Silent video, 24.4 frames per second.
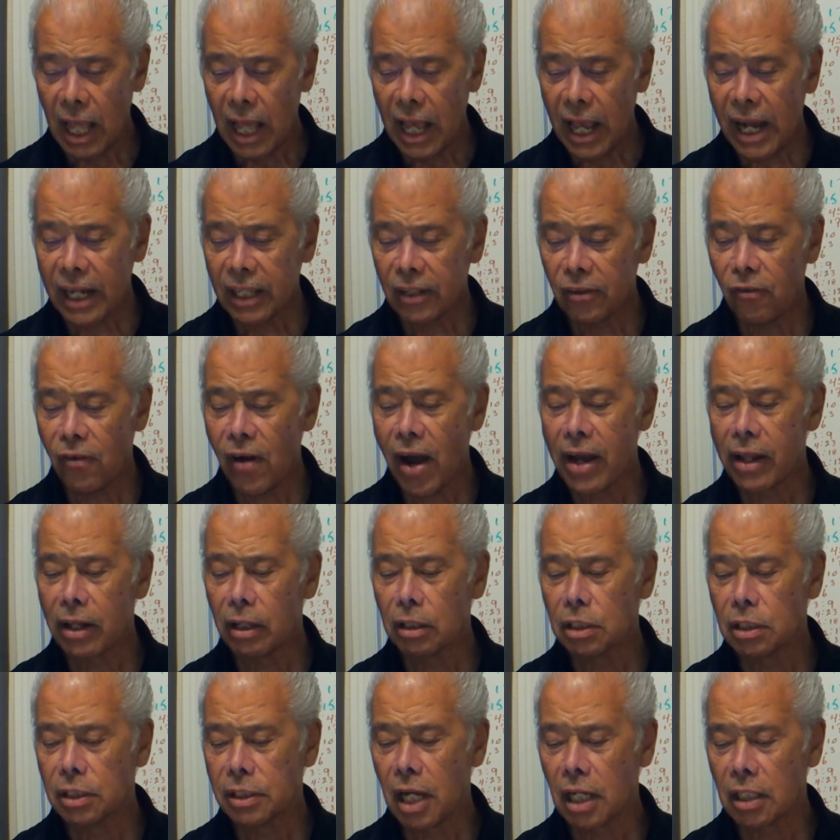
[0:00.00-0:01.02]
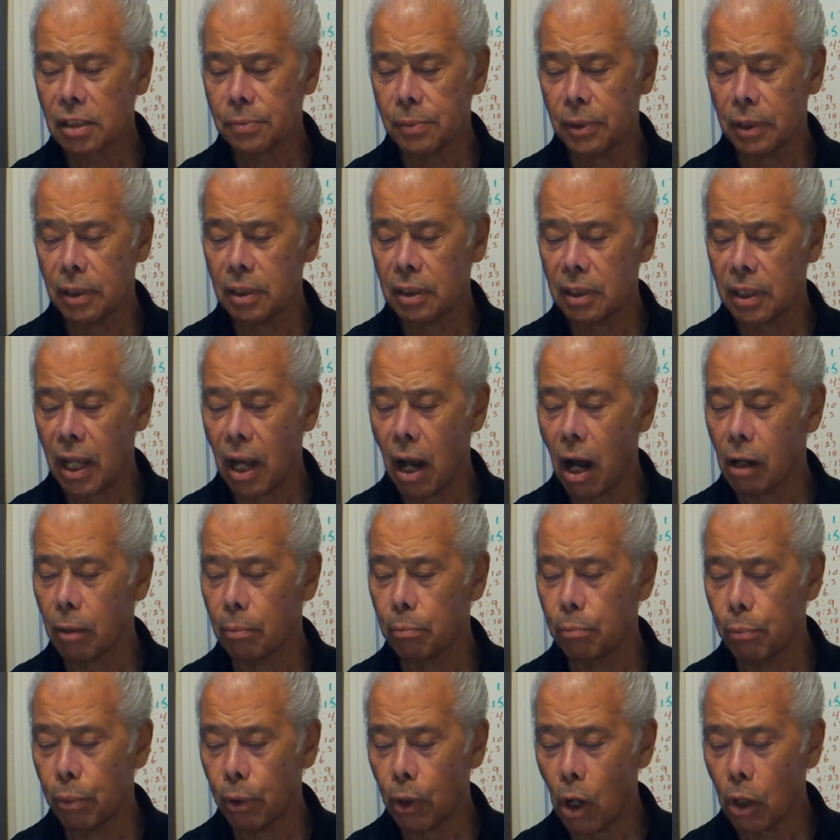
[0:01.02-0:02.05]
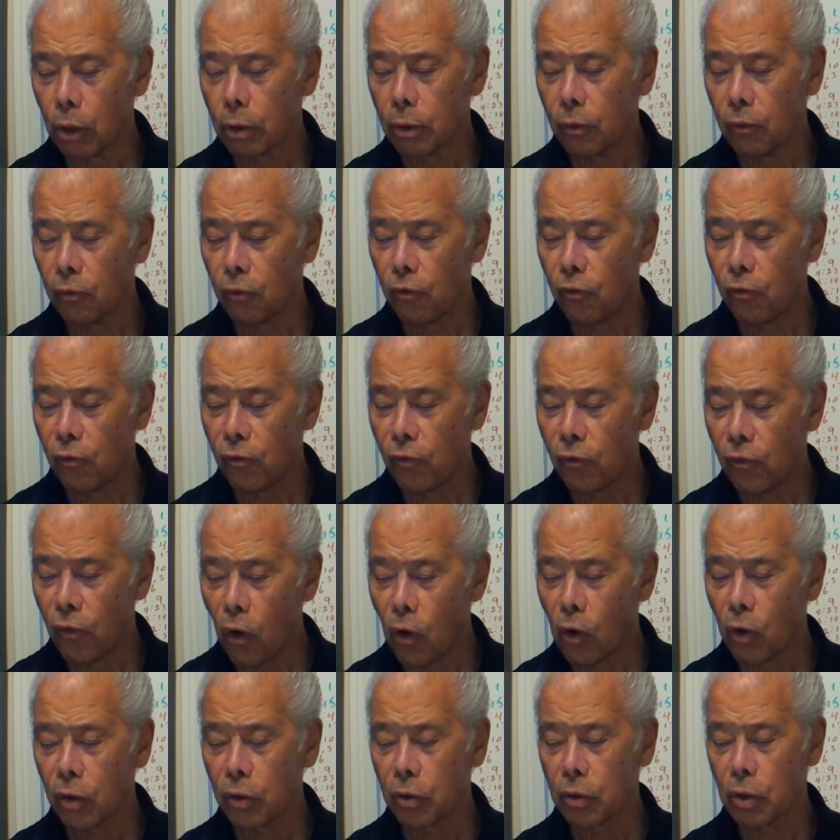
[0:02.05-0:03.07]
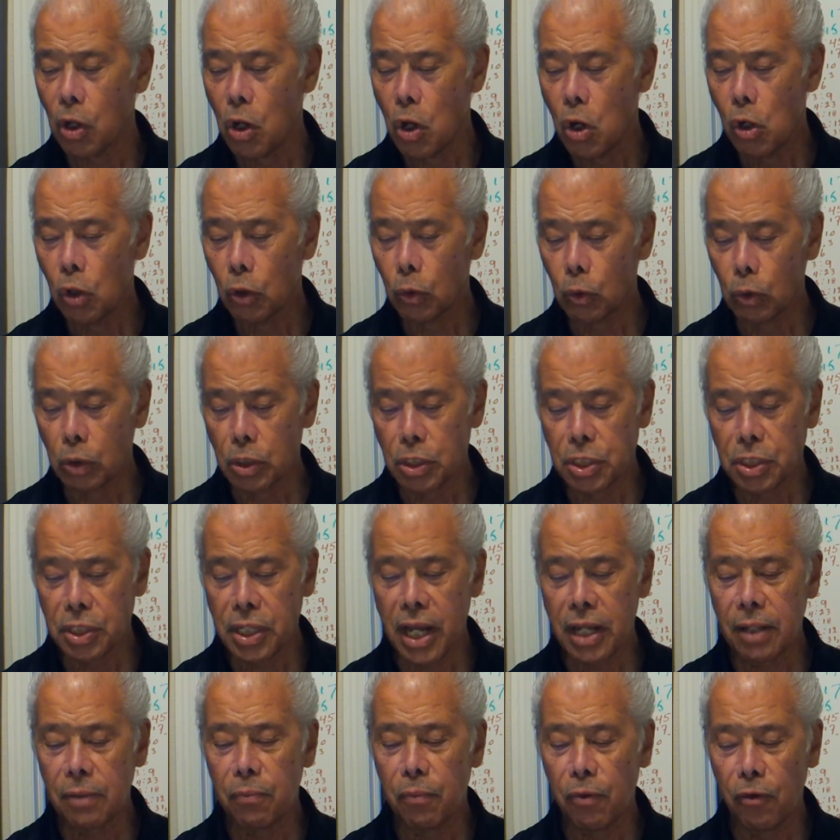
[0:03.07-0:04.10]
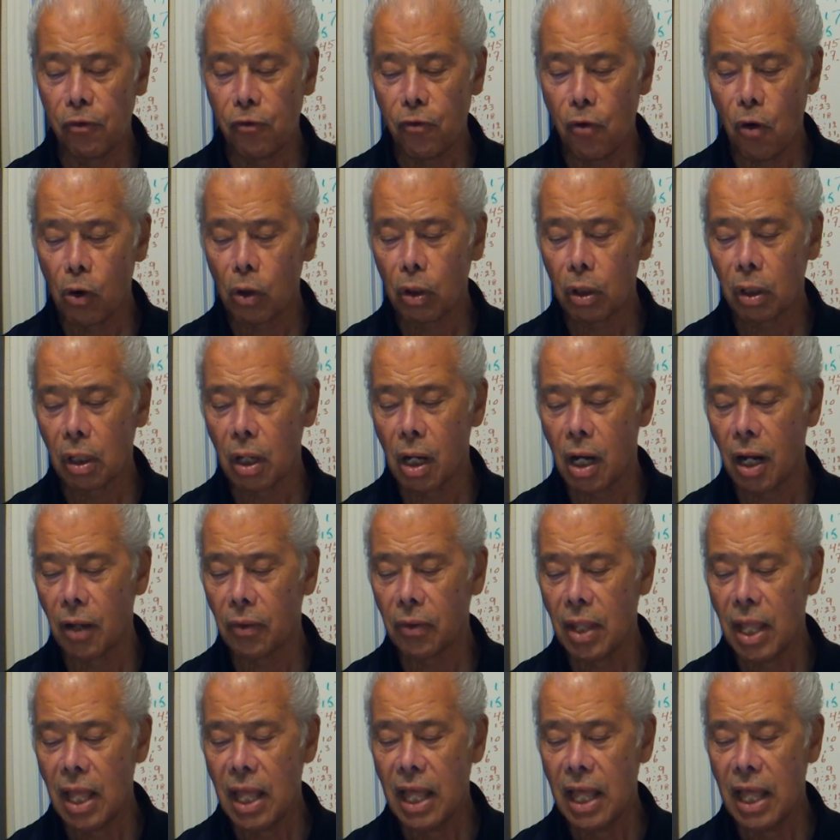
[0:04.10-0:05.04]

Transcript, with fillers: At the final judgment, they are brought forth to stand before God,